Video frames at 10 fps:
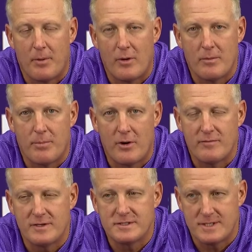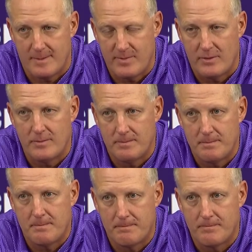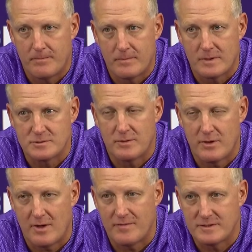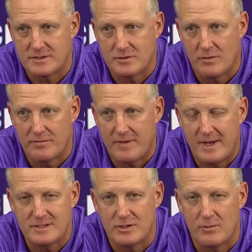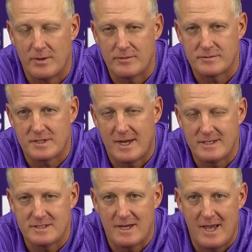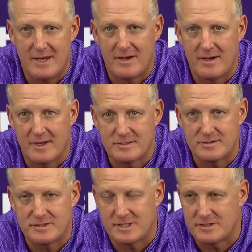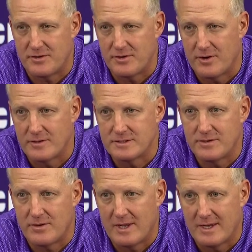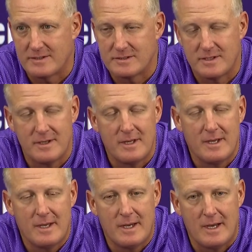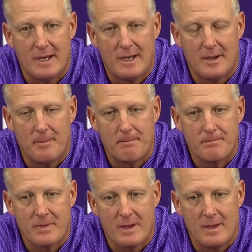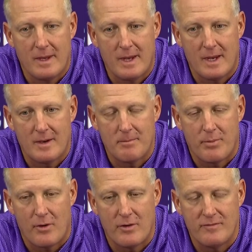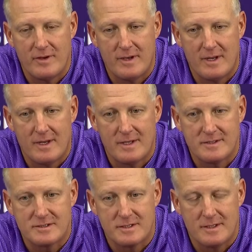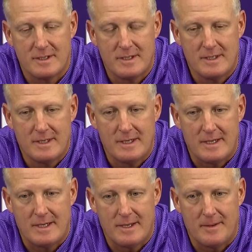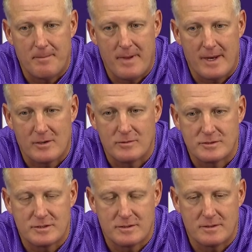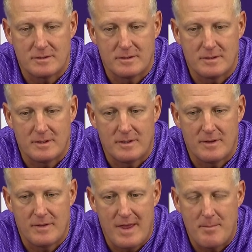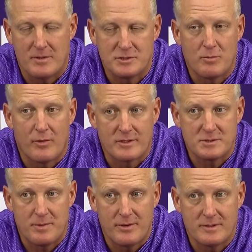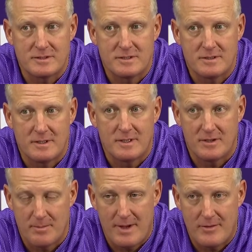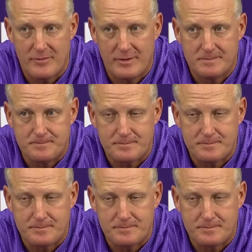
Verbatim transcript: Part part of it is tempo because when an offense is going fast, you don't want those guys adding an extra 600 yards on their legs. Um, and part of it is um, Ekow's that much more experienced into the boundary.